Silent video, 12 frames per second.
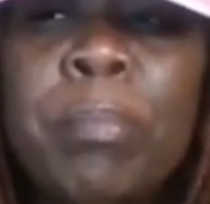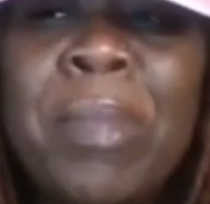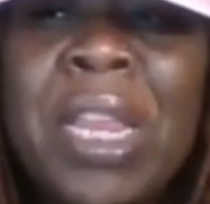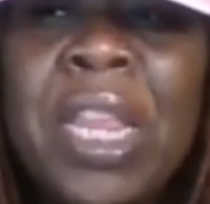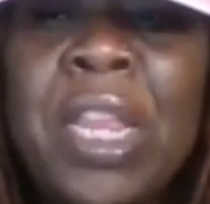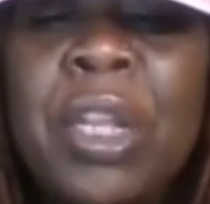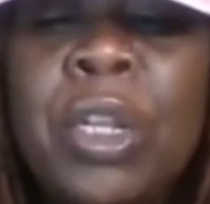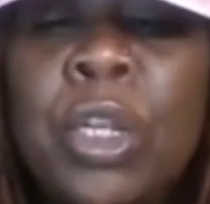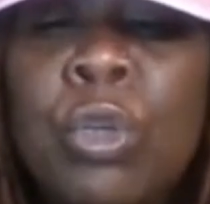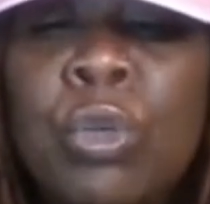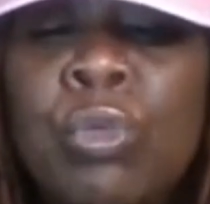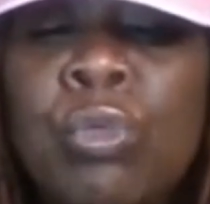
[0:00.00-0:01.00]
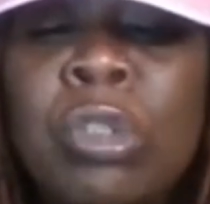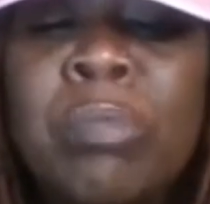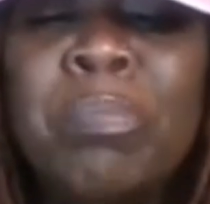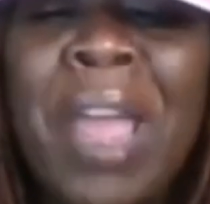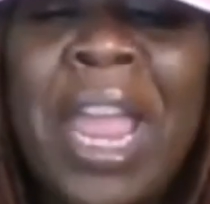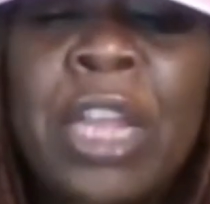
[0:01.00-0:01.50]
media news,
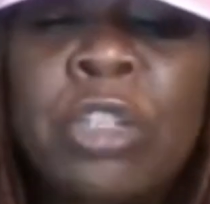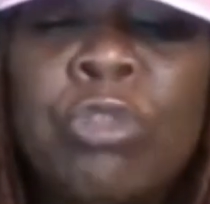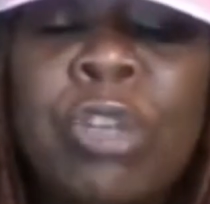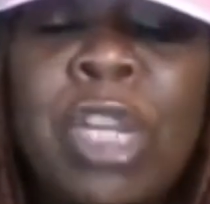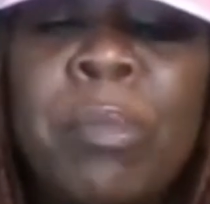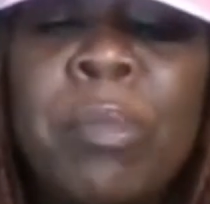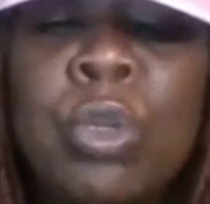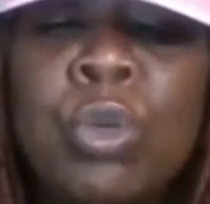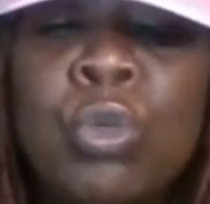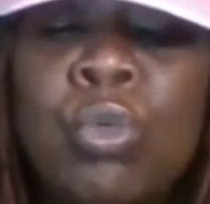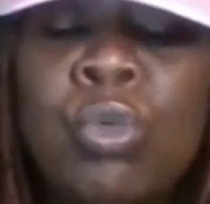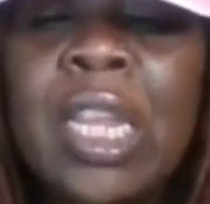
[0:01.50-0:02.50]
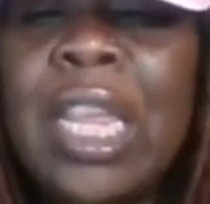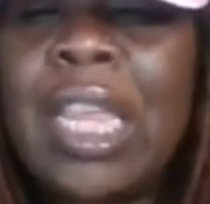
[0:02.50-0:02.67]
mainstream news, can